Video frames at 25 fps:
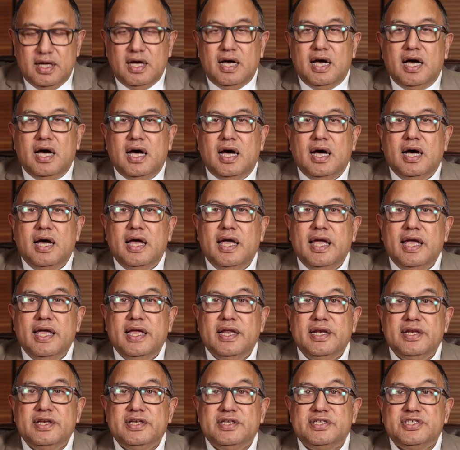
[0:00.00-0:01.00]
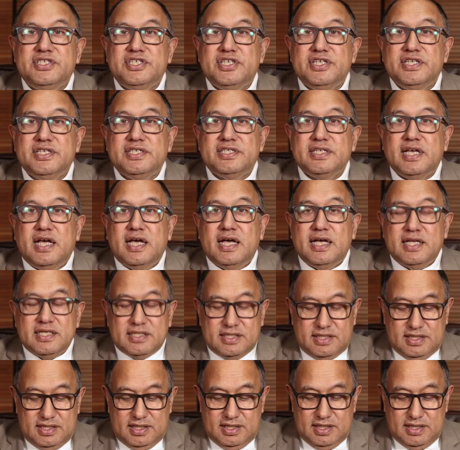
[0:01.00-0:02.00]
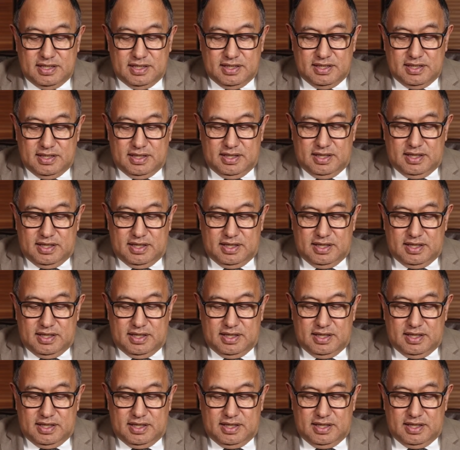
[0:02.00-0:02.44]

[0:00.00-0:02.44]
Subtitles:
and she is asking